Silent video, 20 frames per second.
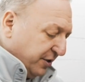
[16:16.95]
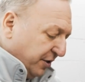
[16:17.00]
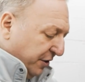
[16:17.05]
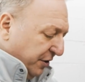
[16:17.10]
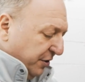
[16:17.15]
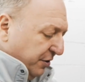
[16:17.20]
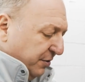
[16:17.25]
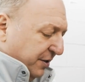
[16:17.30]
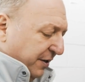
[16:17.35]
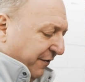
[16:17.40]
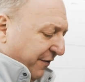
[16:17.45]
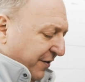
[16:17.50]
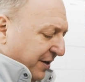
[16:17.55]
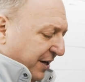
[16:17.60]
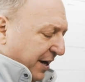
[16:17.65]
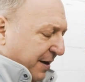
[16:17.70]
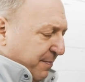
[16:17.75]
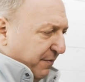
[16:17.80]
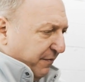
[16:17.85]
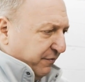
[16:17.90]
You could use different
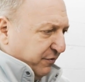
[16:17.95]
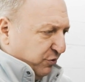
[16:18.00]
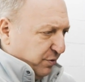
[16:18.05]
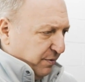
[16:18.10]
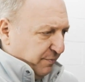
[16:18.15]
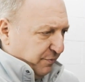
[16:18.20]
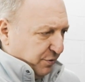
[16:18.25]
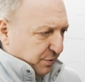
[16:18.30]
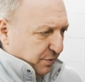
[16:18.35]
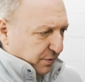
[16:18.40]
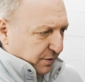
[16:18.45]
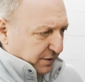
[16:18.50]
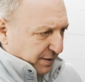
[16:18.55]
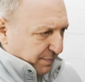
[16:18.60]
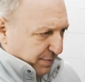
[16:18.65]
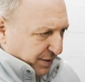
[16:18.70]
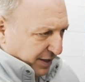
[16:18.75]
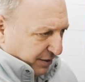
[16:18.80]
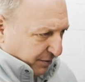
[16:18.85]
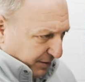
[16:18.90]
type of trim tools
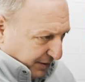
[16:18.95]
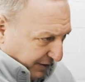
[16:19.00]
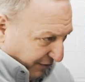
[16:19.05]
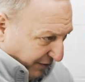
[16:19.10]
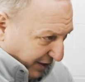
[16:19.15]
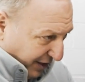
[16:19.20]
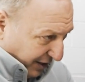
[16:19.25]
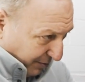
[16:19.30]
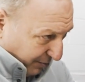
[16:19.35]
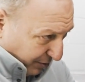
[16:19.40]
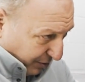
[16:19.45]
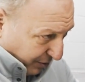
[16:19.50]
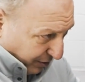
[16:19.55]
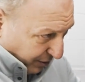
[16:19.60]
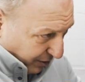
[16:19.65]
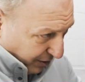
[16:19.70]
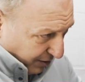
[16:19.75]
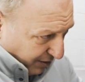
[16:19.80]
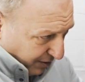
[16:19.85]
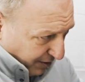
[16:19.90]
depending what's available to
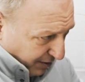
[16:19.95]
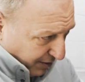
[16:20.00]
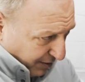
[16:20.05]
you.